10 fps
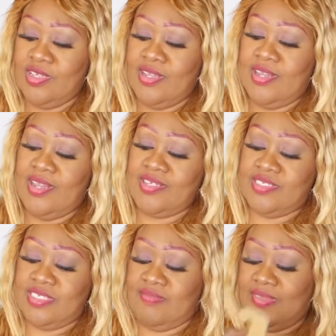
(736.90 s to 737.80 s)
Let's
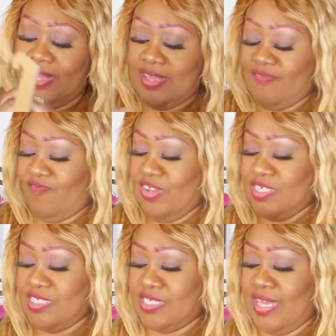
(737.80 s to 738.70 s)
see if that can fit.
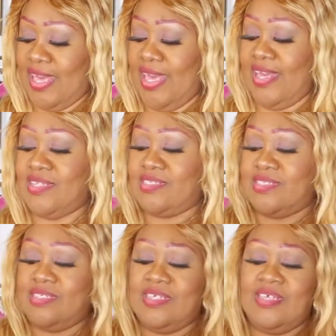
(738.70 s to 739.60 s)
This is an 8.
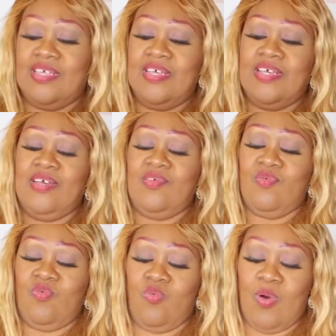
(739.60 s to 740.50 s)

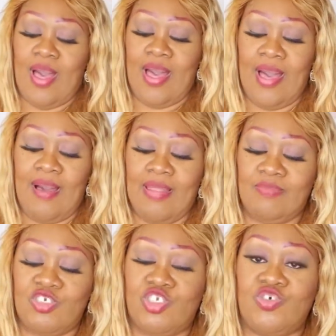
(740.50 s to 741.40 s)
Wow, let
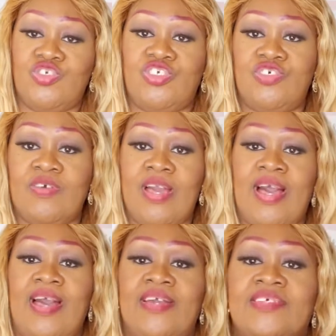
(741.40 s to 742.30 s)
me show it to you
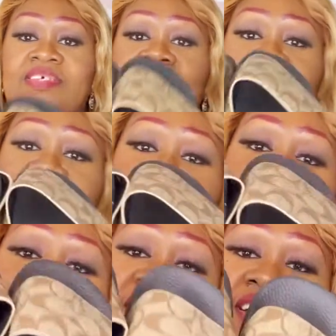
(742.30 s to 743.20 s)
guys.
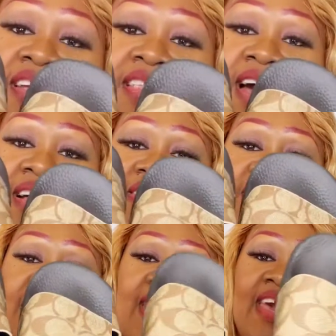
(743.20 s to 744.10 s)
Look at that
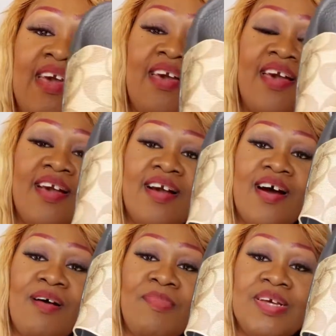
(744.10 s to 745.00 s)
today.
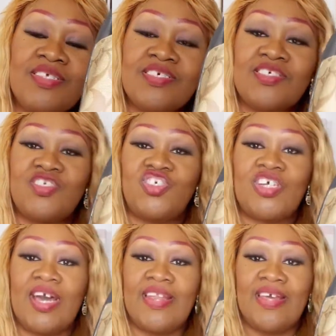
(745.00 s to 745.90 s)
Coming to the
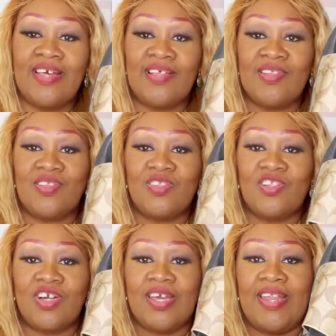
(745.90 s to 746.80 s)
channel.
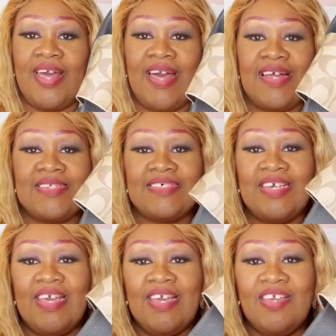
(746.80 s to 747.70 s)
Look at that.
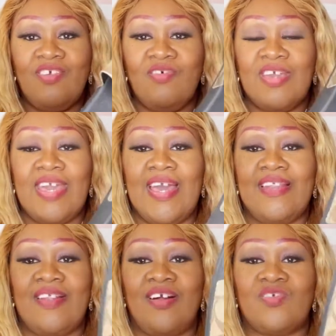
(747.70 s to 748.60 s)
You
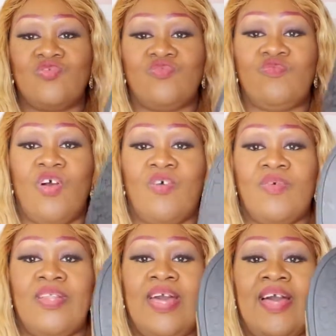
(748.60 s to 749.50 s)
cannot go wrong
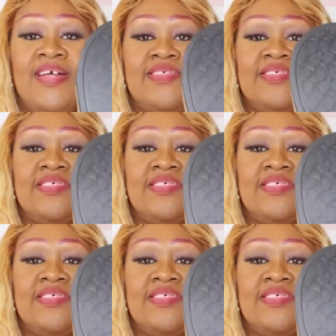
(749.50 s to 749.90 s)
with that.